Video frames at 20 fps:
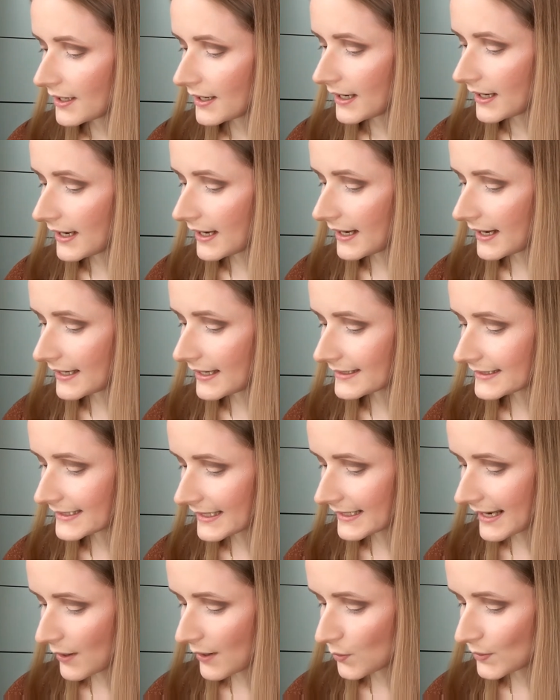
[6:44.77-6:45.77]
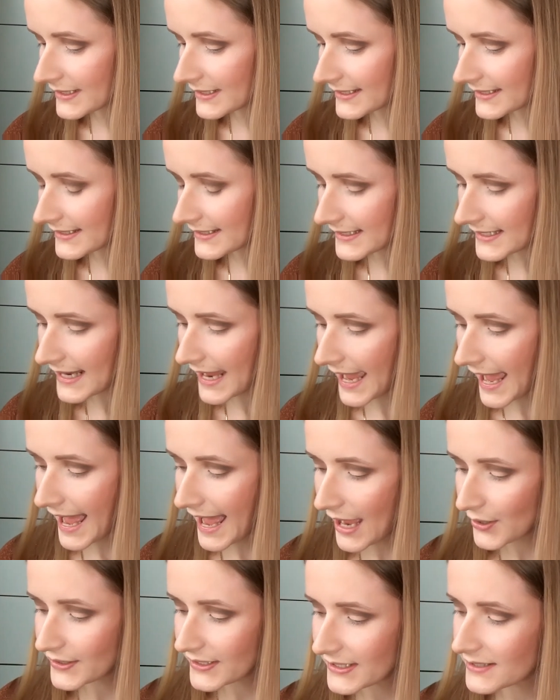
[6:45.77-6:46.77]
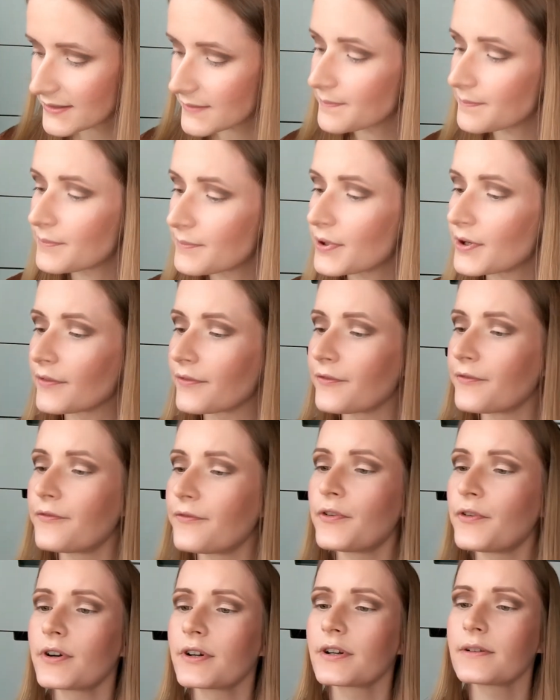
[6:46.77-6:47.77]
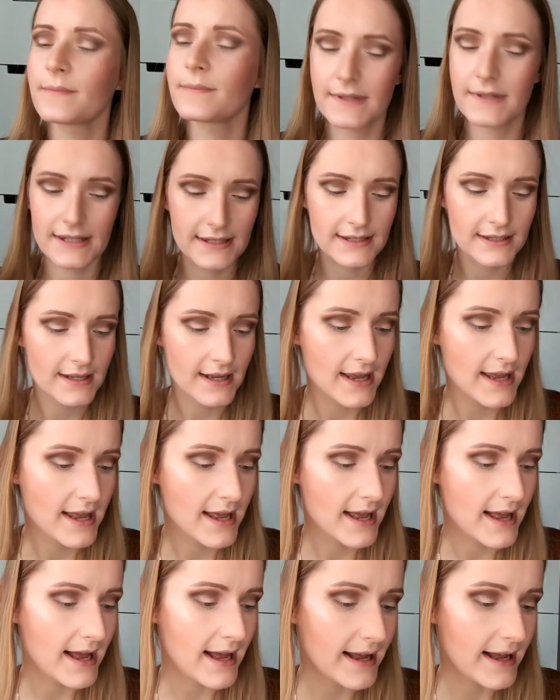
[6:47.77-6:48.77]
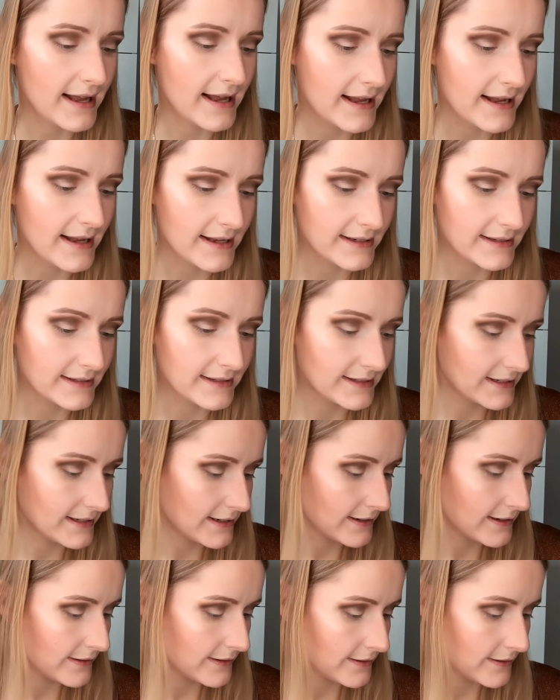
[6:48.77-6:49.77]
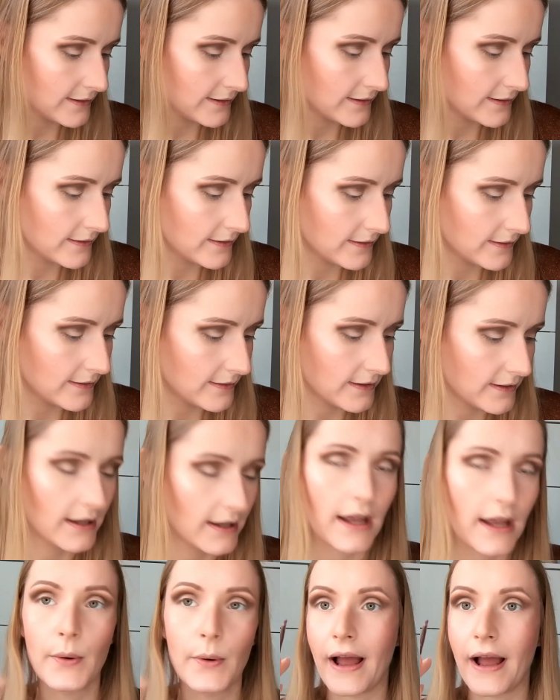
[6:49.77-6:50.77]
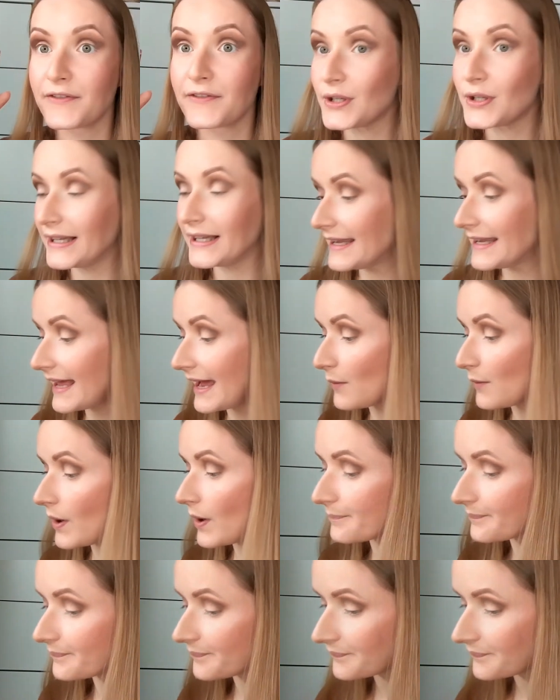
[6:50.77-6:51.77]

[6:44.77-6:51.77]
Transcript: and then I will see how this performs. And oh, I have to clean that one.